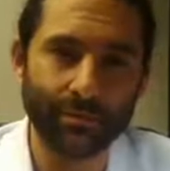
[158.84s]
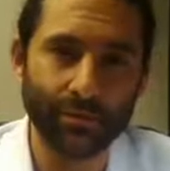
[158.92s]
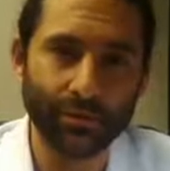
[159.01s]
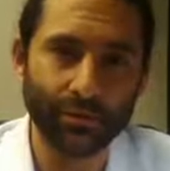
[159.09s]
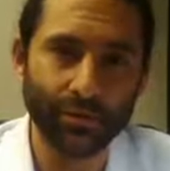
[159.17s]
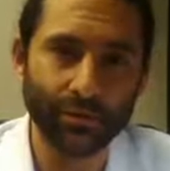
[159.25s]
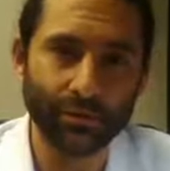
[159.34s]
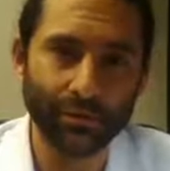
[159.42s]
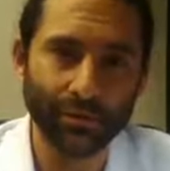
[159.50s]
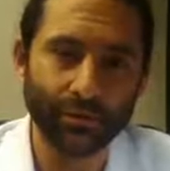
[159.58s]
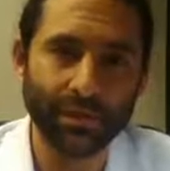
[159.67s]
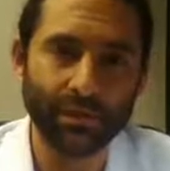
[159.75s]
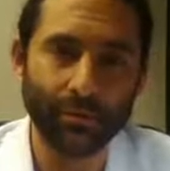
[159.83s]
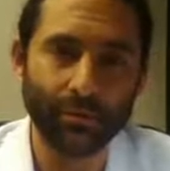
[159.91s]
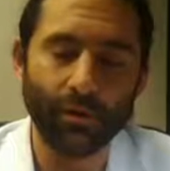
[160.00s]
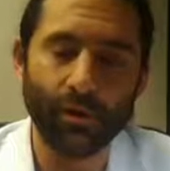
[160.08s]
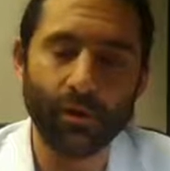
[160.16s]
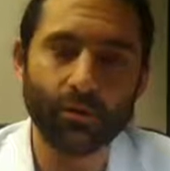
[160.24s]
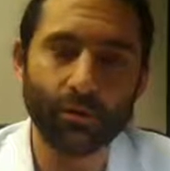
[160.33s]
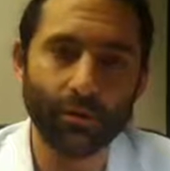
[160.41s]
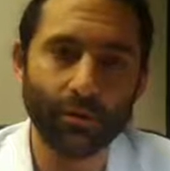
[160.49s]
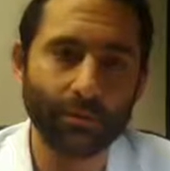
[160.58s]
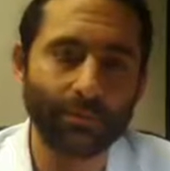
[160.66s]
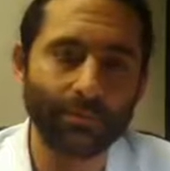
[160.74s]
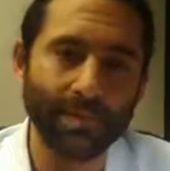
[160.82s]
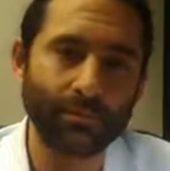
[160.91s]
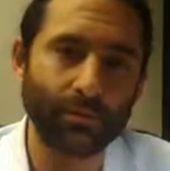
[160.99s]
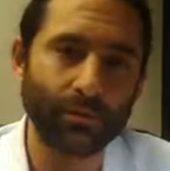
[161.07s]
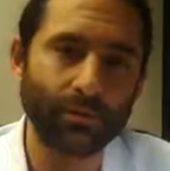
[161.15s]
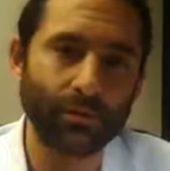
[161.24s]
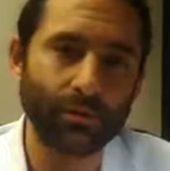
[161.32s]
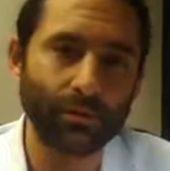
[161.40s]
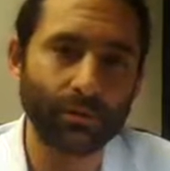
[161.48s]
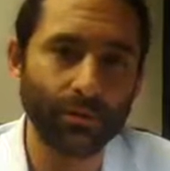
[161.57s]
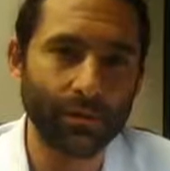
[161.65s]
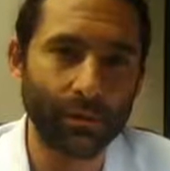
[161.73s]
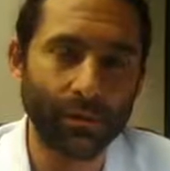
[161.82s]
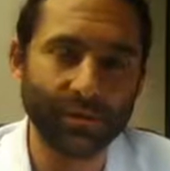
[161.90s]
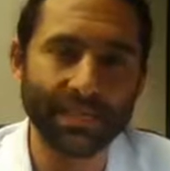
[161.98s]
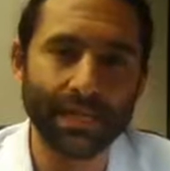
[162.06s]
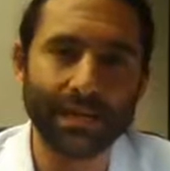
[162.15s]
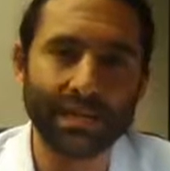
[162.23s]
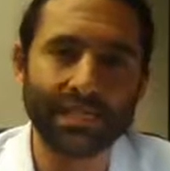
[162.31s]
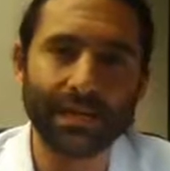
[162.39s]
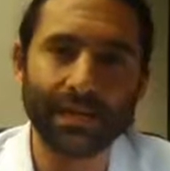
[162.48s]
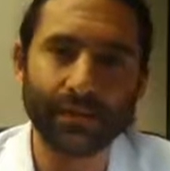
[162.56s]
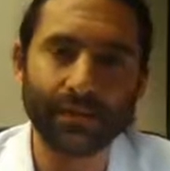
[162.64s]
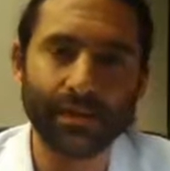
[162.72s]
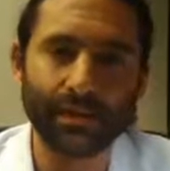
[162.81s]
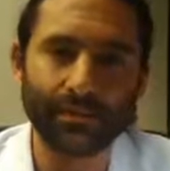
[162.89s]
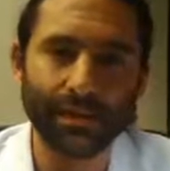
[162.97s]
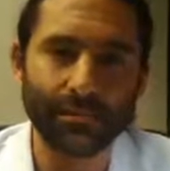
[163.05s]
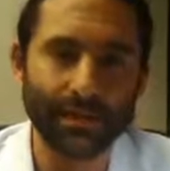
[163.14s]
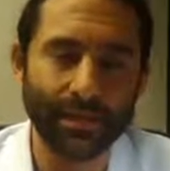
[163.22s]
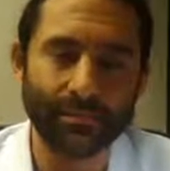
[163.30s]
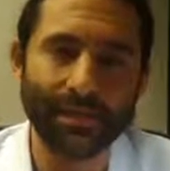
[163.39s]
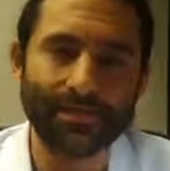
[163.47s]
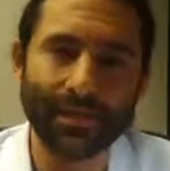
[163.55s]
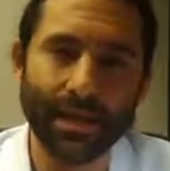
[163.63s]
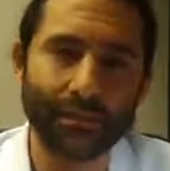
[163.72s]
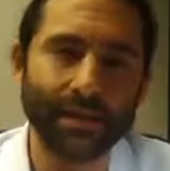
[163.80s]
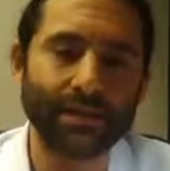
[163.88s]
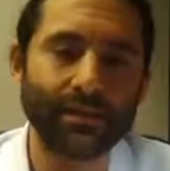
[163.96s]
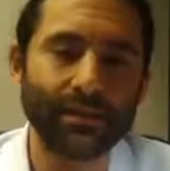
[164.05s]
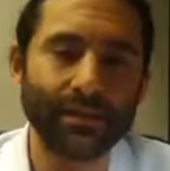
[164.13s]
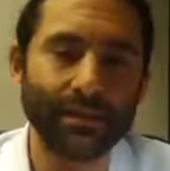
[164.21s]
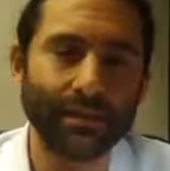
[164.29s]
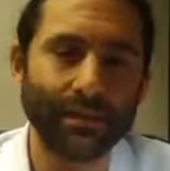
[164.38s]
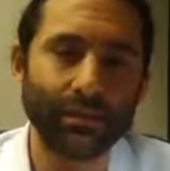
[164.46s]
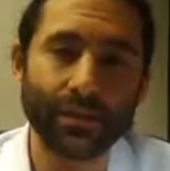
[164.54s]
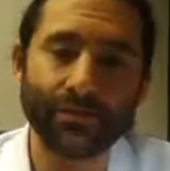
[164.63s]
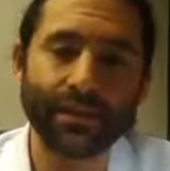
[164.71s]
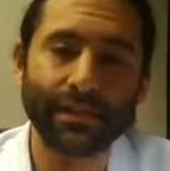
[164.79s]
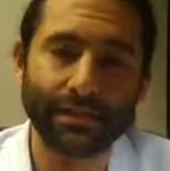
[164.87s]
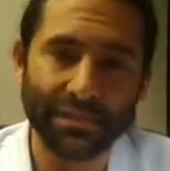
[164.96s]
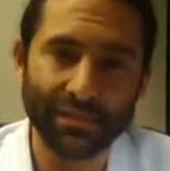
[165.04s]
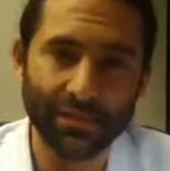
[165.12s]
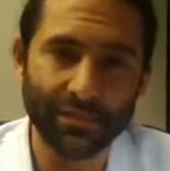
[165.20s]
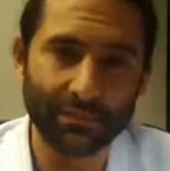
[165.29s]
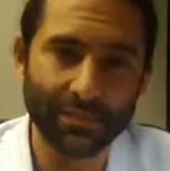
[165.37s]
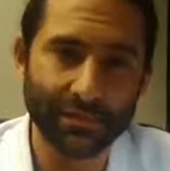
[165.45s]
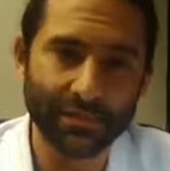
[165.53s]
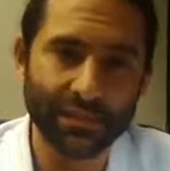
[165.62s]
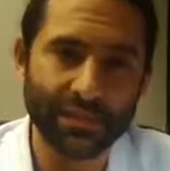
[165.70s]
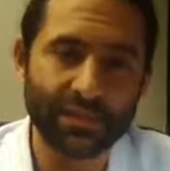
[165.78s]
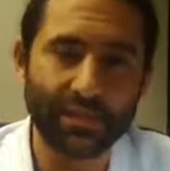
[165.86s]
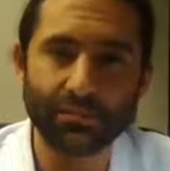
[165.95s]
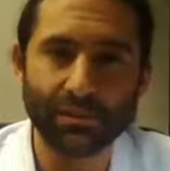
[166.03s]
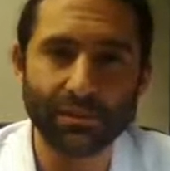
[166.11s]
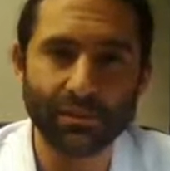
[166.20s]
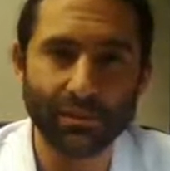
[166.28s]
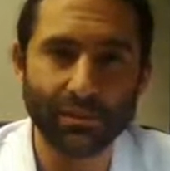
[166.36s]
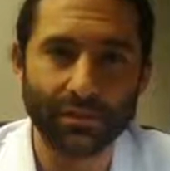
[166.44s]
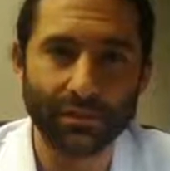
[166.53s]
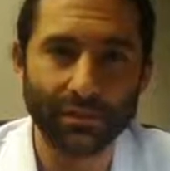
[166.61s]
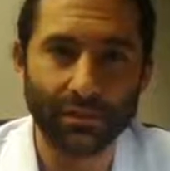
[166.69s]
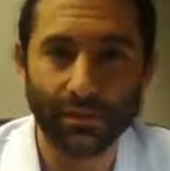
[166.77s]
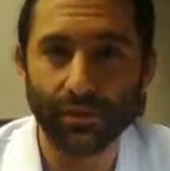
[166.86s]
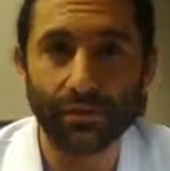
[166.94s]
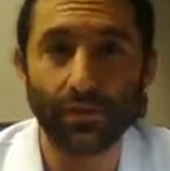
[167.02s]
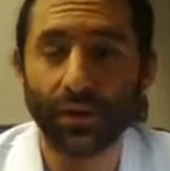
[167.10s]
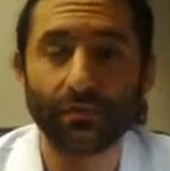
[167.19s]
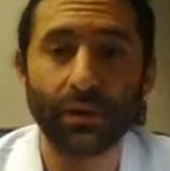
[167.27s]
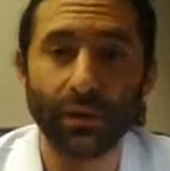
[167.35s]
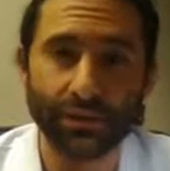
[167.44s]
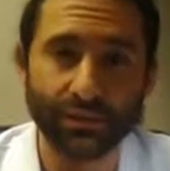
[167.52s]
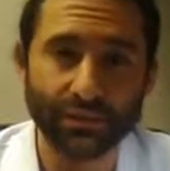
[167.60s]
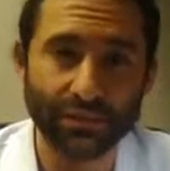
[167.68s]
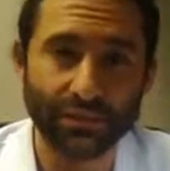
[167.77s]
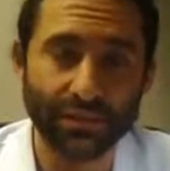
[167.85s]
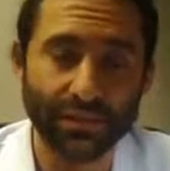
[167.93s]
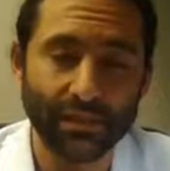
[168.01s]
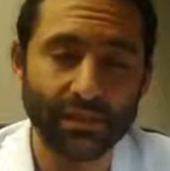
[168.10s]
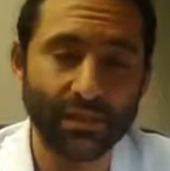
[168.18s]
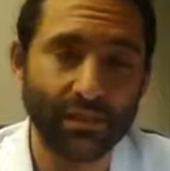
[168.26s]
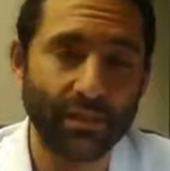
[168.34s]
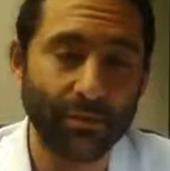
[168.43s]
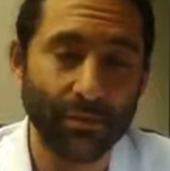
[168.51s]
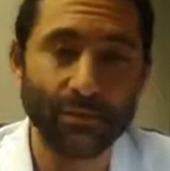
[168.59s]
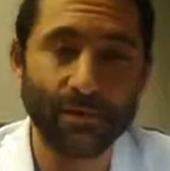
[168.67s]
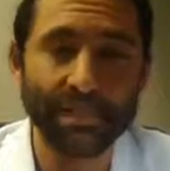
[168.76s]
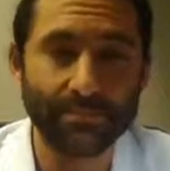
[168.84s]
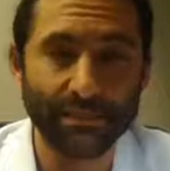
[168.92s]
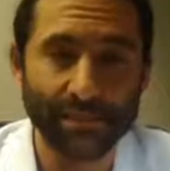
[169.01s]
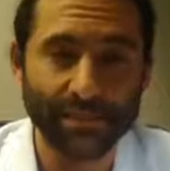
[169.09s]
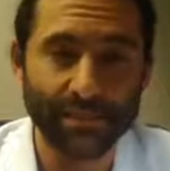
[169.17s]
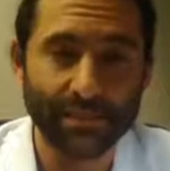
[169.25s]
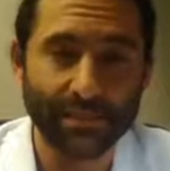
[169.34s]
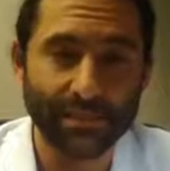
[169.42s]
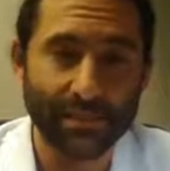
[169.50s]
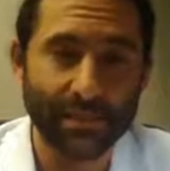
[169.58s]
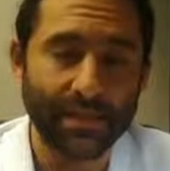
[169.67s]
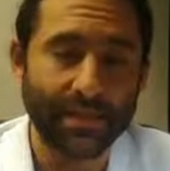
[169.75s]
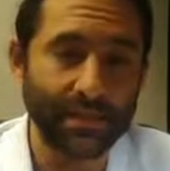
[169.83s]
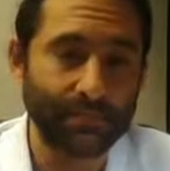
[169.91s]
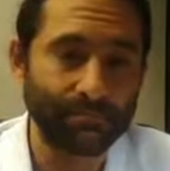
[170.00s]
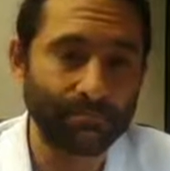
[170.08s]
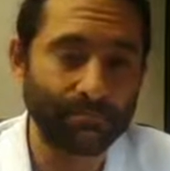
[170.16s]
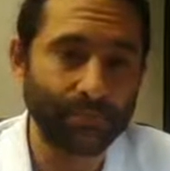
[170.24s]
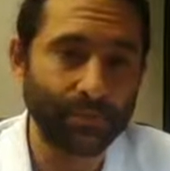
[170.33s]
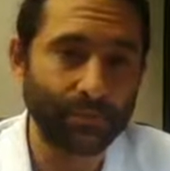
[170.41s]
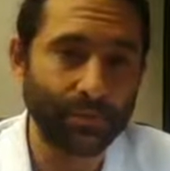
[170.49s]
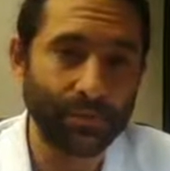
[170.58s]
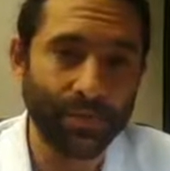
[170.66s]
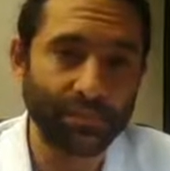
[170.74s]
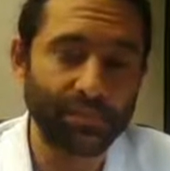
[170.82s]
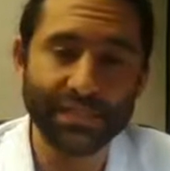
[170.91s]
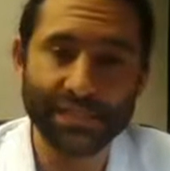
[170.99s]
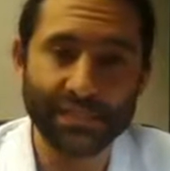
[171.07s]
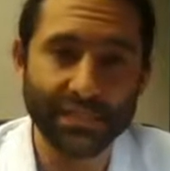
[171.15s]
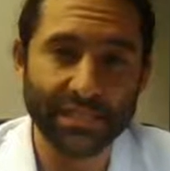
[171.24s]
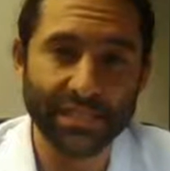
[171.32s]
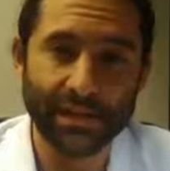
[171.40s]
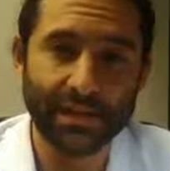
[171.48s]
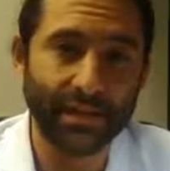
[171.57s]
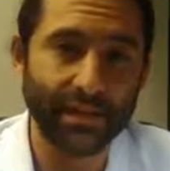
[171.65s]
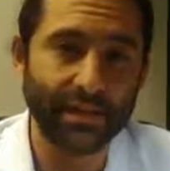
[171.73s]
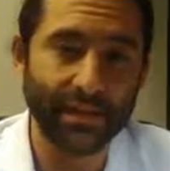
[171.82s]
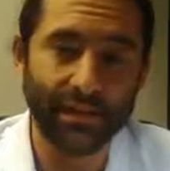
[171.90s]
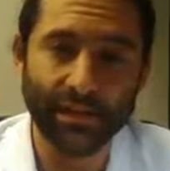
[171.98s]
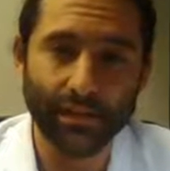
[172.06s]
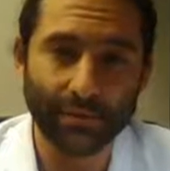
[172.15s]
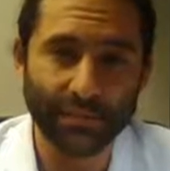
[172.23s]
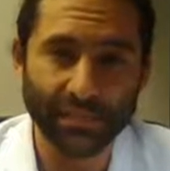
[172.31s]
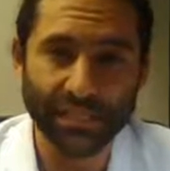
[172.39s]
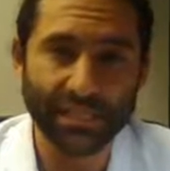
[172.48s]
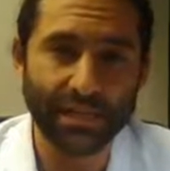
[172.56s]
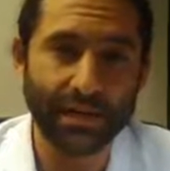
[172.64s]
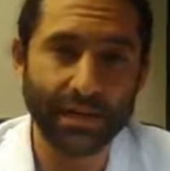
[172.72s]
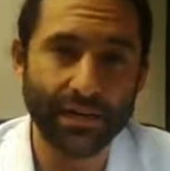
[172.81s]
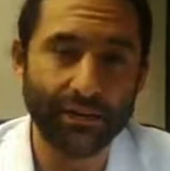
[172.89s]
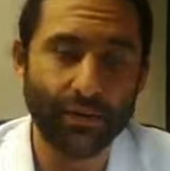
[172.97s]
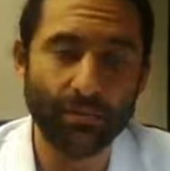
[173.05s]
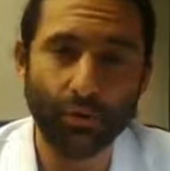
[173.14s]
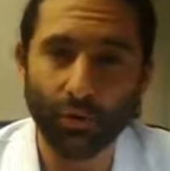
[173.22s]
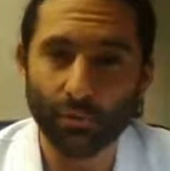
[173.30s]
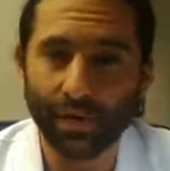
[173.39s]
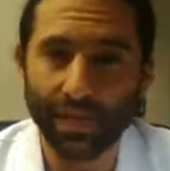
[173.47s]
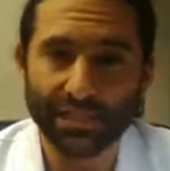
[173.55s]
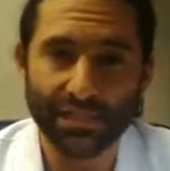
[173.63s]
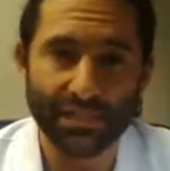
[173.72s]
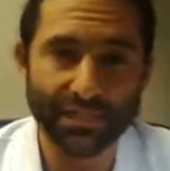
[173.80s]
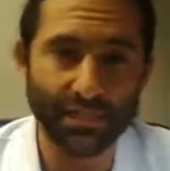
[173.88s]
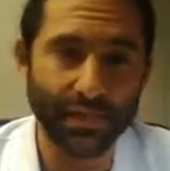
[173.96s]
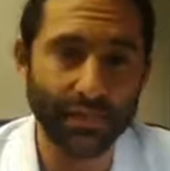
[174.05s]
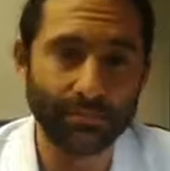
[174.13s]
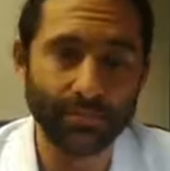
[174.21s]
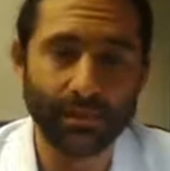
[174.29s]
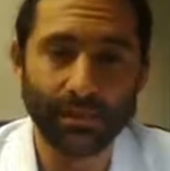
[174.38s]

leave Aleppo. You meet a remarkable group of people. You work side by side with them. They become like family. You're living in these hospitals. These hospitals they're underground bunkers. They're basements. You hear jets in the sky, helicopters in the sky. There are mortar blasts